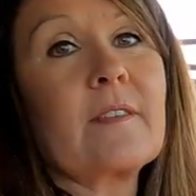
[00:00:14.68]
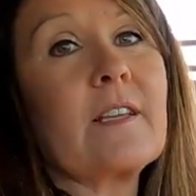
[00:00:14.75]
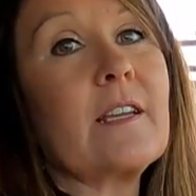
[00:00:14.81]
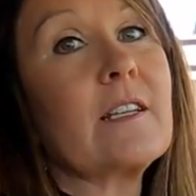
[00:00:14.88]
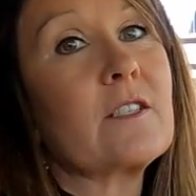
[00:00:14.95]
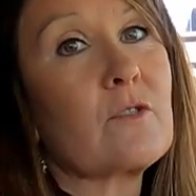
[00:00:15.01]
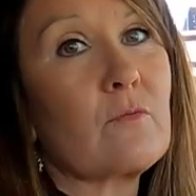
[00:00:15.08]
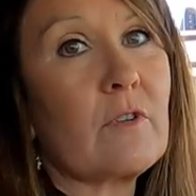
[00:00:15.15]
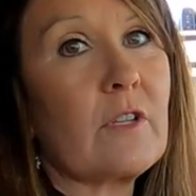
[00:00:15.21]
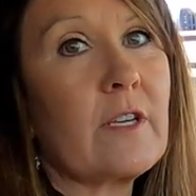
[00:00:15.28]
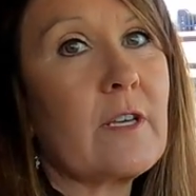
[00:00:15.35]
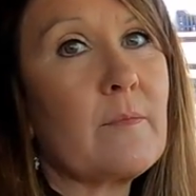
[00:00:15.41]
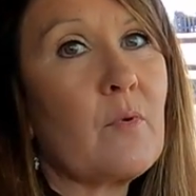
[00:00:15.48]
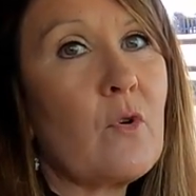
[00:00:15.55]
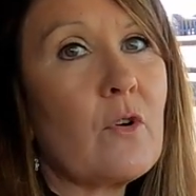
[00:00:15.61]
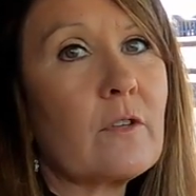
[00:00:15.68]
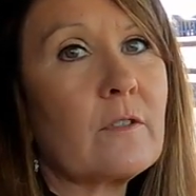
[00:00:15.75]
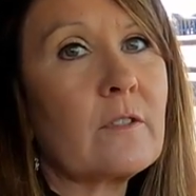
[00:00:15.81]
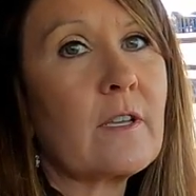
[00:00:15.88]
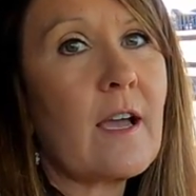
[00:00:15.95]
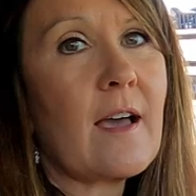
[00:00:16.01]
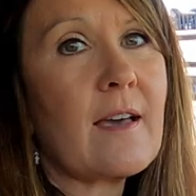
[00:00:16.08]
It's really
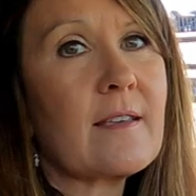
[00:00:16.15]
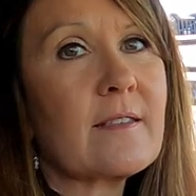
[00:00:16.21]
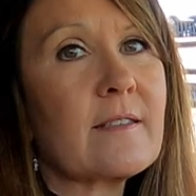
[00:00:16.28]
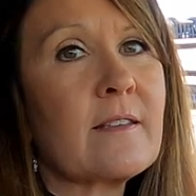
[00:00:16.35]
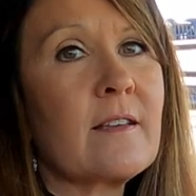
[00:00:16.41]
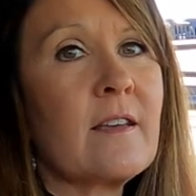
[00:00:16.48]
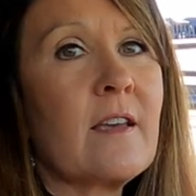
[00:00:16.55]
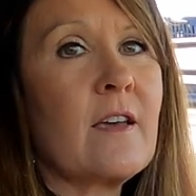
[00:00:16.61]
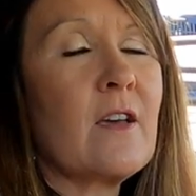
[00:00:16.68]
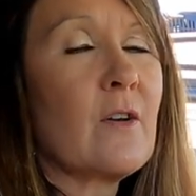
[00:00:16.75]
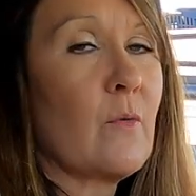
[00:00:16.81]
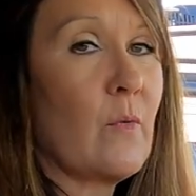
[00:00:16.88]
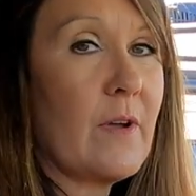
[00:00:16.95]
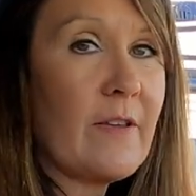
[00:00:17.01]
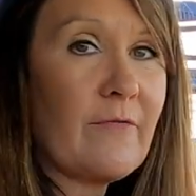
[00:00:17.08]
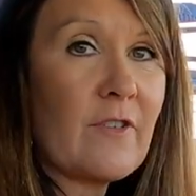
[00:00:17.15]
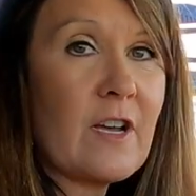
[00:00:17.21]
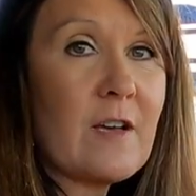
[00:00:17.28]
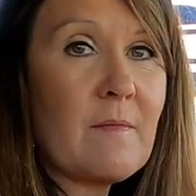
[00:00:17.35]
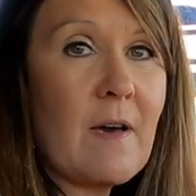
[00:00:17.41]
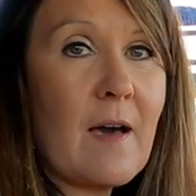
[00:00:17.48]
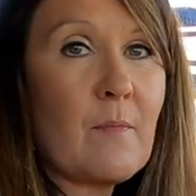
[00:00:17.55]
important, guys. We've
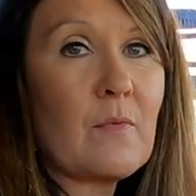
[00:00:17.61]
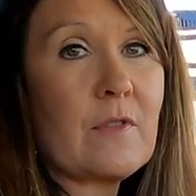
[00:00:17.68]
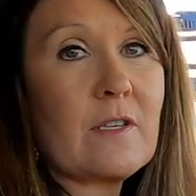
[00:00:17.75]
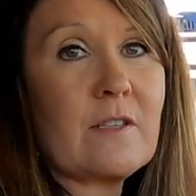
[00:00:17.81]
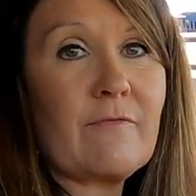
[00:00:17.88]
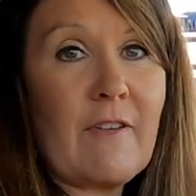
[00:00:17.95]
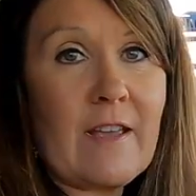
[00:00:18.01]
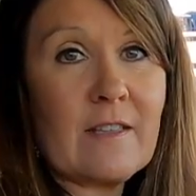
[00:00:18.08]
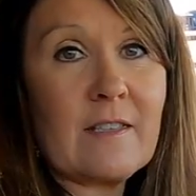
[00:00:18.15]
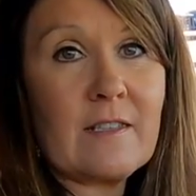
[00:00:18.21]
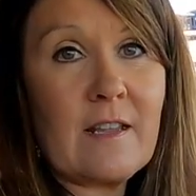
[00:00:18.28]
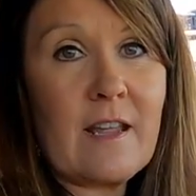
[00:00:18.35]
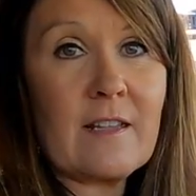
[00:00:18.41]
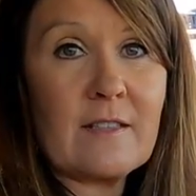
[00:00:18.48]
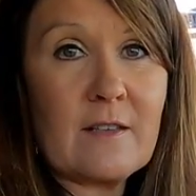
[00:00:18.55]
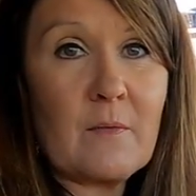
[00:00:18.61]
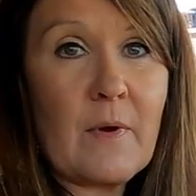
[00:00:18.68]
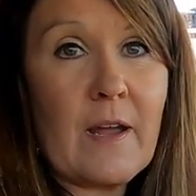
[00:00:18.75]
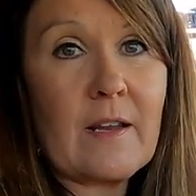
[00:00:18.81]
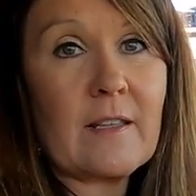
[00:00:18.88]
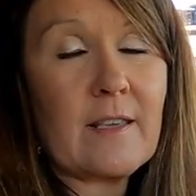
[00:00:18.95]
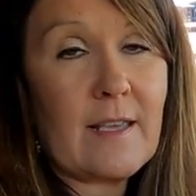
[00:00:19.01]
come up with this fancy dancy
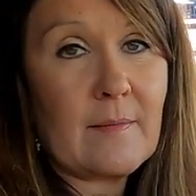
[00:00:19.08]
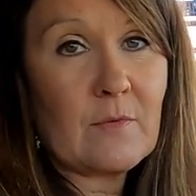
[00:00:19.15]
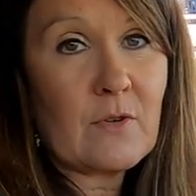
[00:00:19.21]
way to keep